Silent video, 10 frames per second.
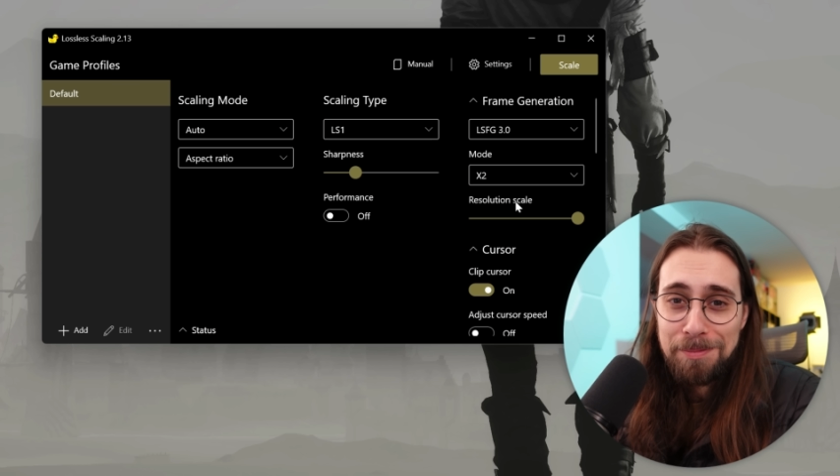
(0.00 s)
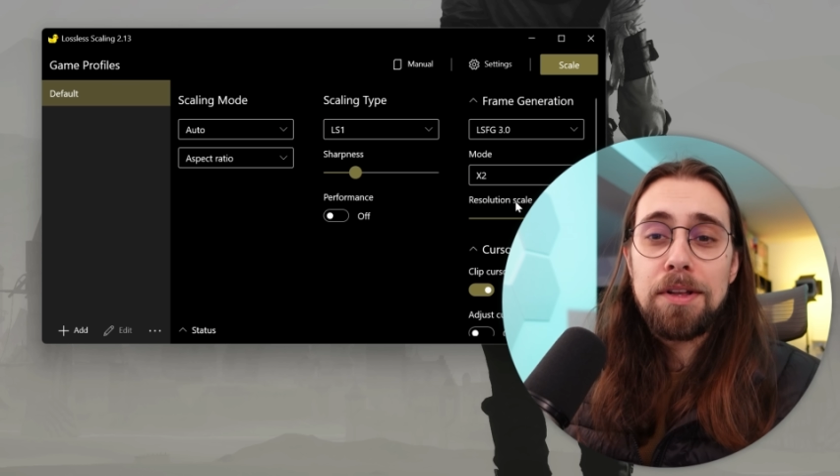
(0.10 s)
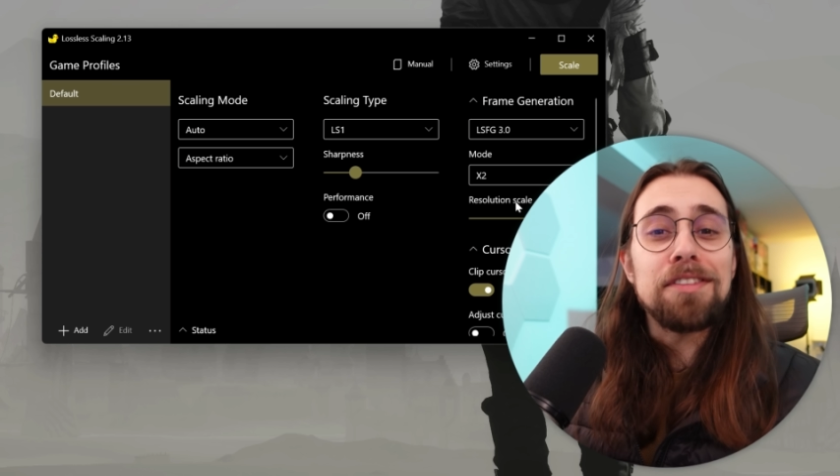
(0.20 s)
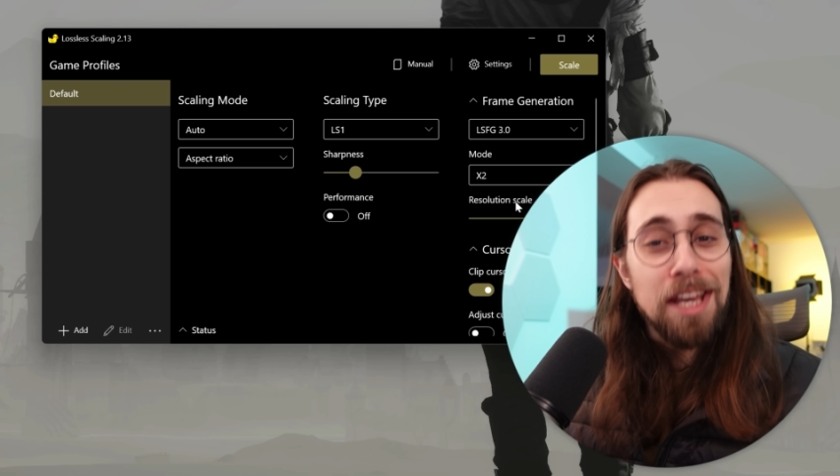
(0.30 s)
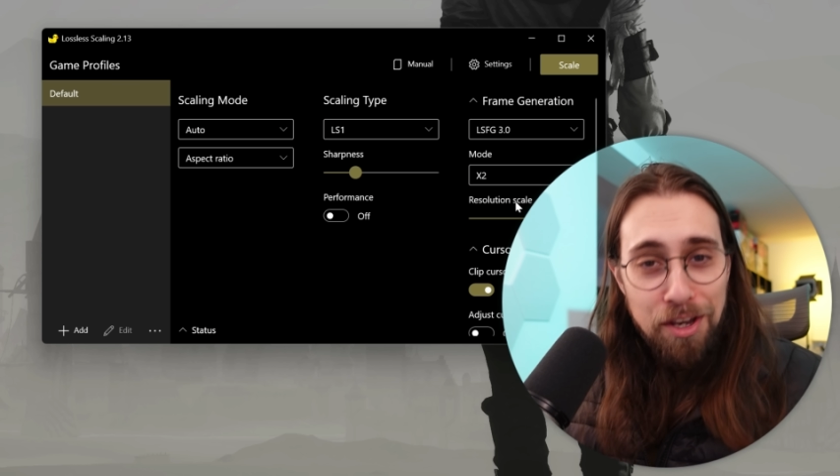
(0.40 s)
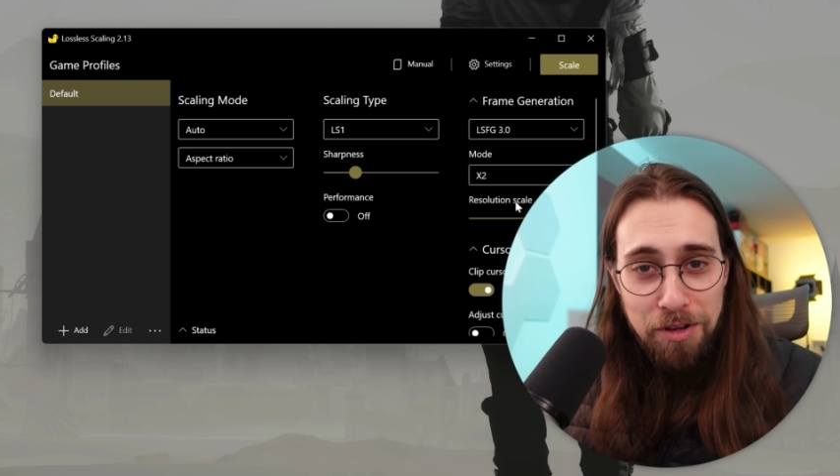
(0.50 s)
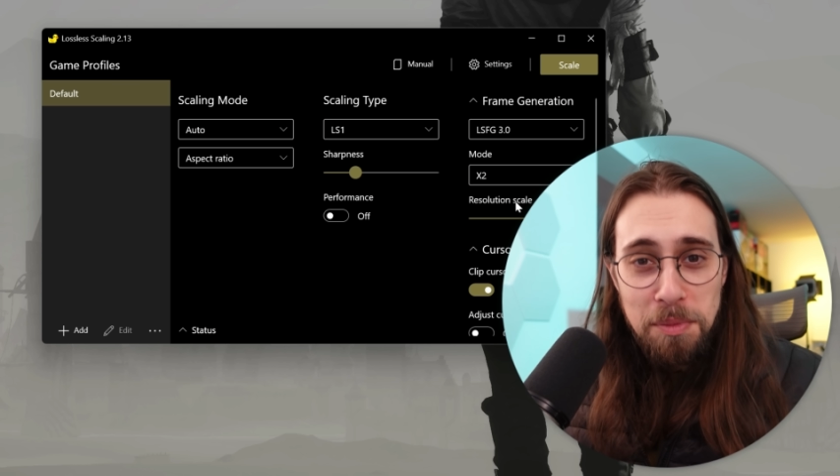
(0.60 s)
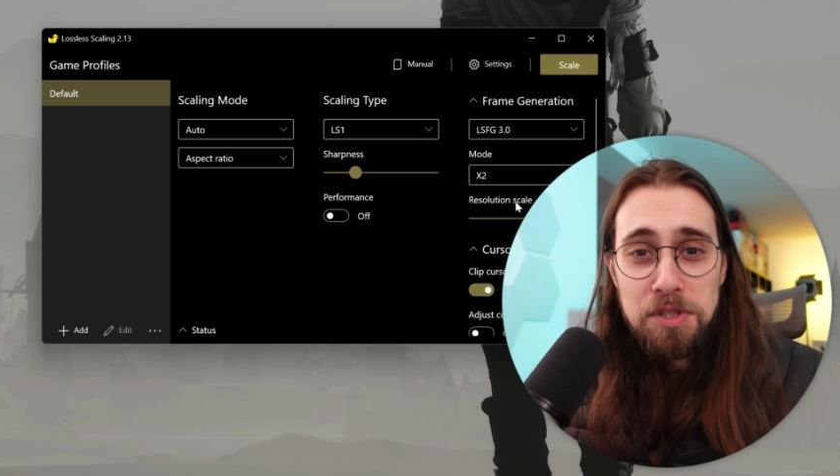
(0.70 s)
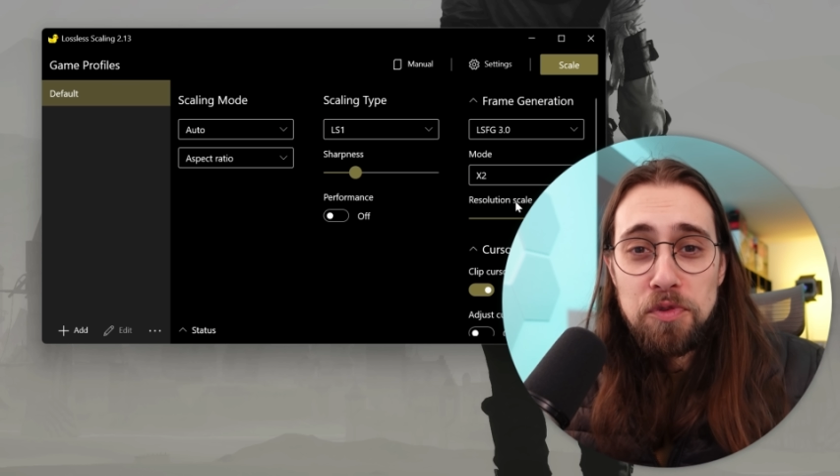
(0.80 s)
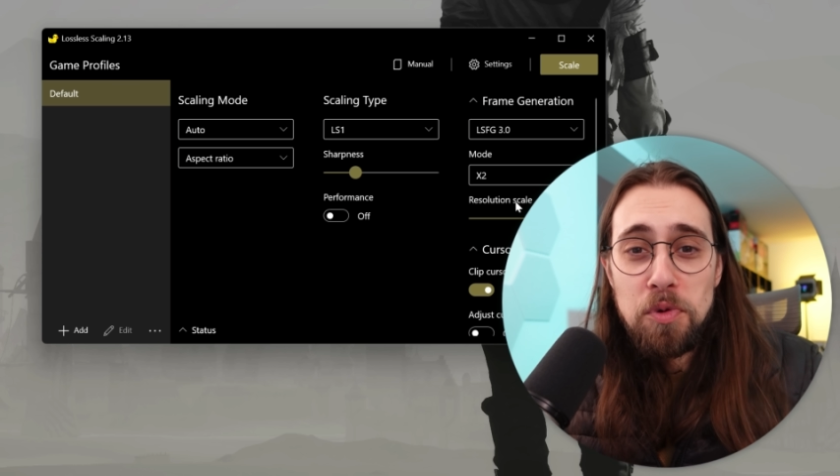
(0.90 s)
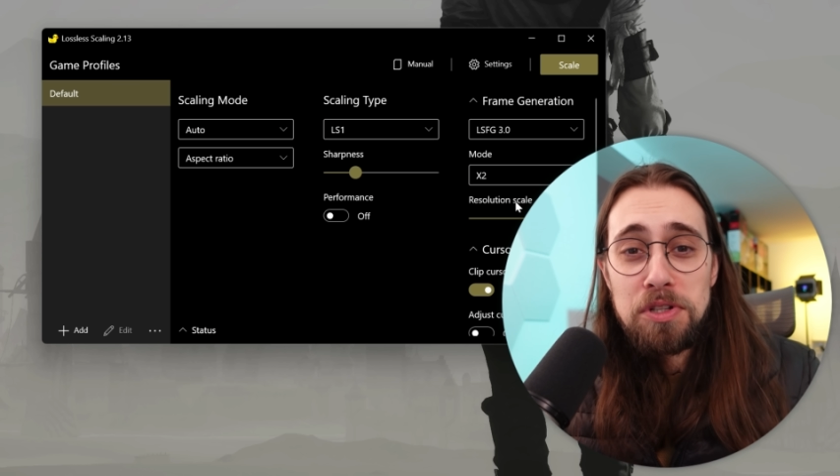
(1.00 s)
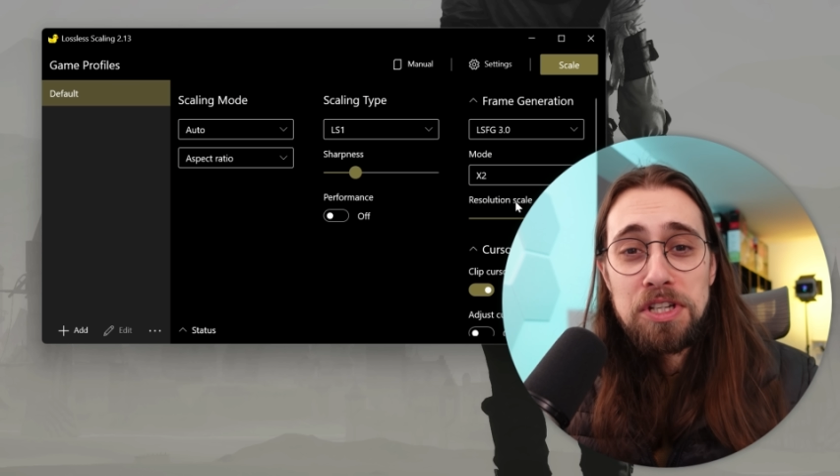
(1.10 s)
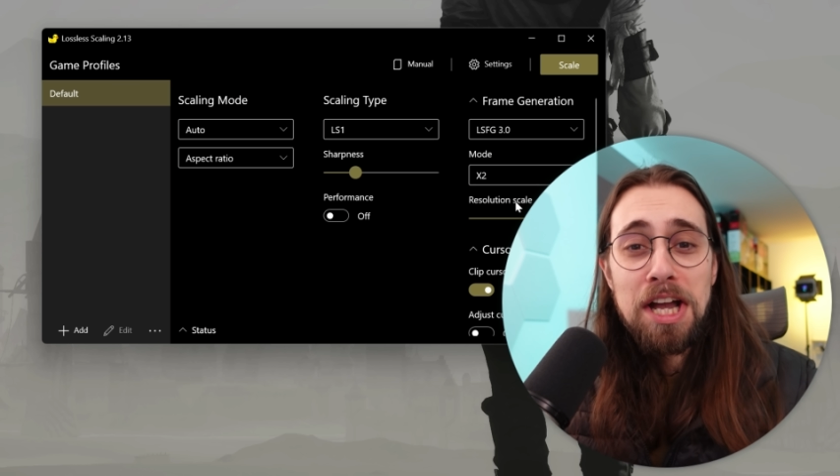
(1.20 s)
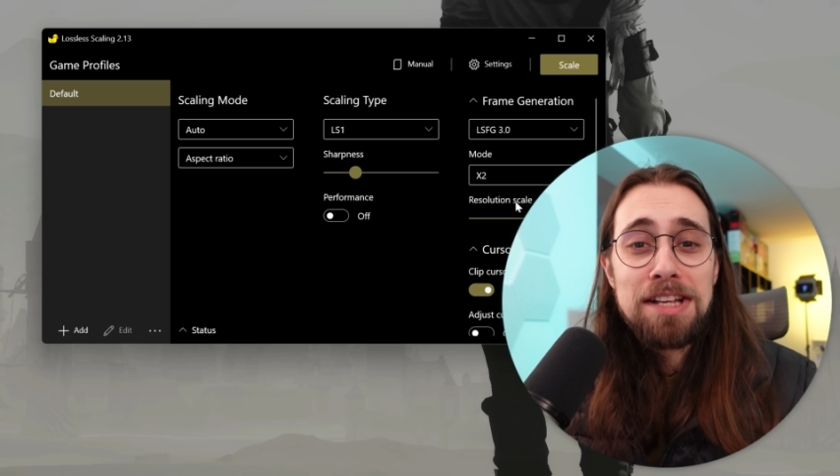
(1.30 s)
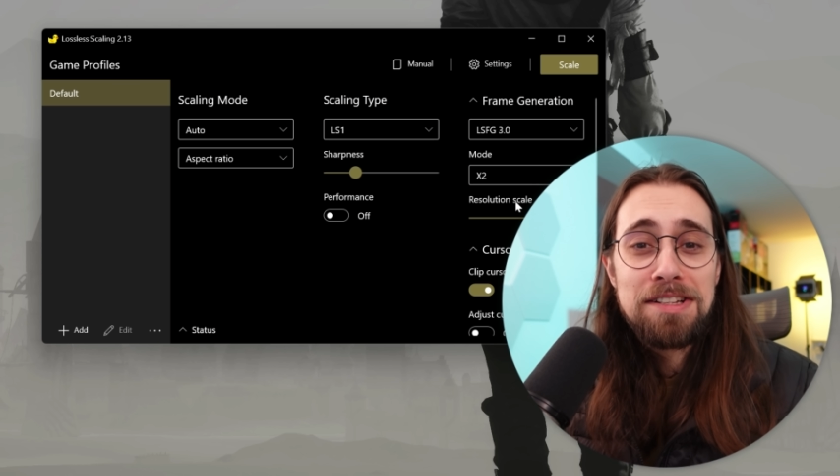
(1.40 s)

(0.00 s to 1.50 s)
Thank you very much for watching guys,